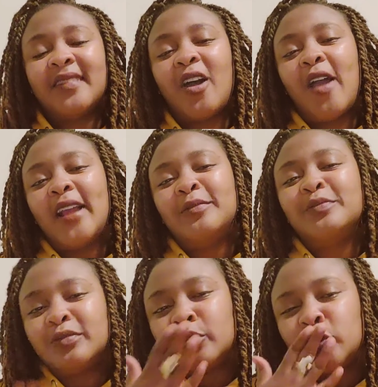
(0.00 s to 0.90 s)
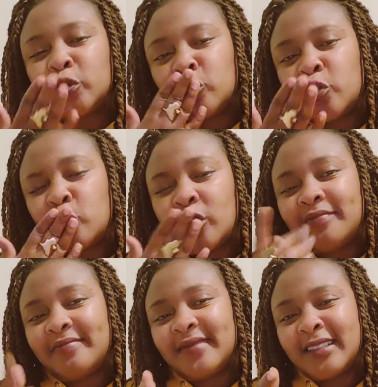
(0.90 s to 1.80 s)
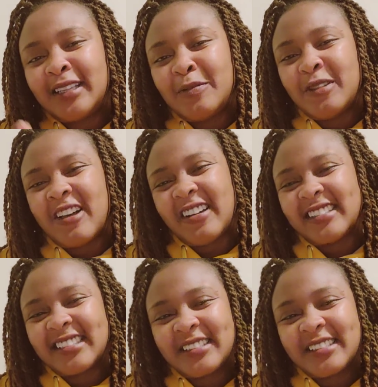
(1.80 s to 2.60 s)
All right, keep it out.